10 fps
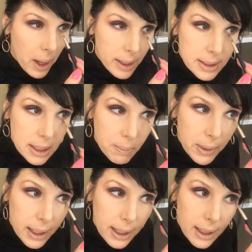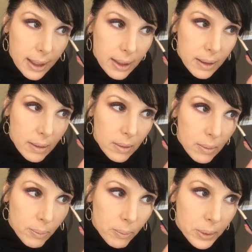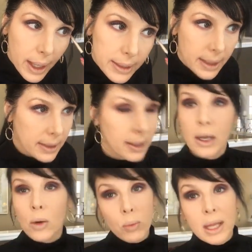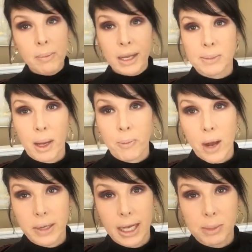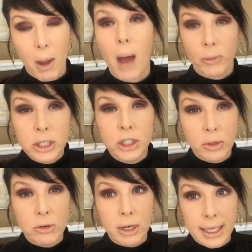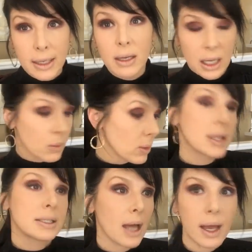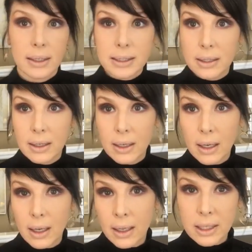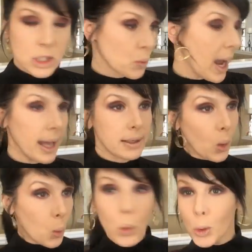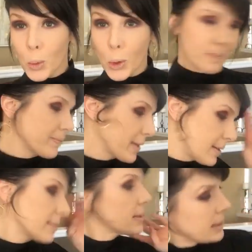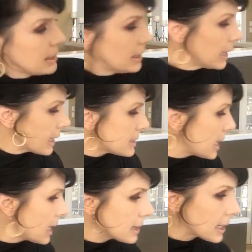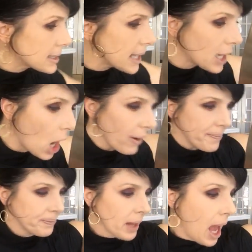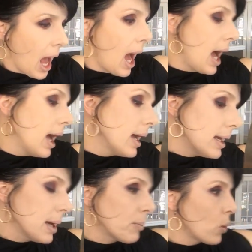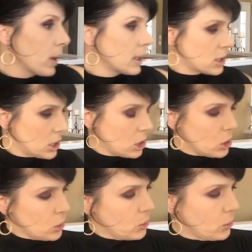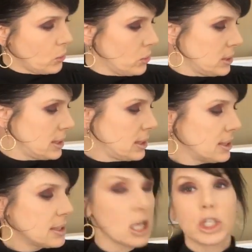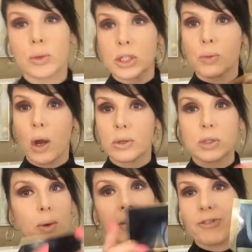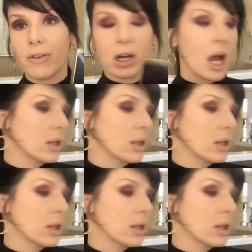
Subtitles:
want it to be blended. Really makes my brown eyes pop, wouldn't you agree? It really does. This red. Woo woo. Like I said. All right. I am going to use Sensuous Rose, one of my favorite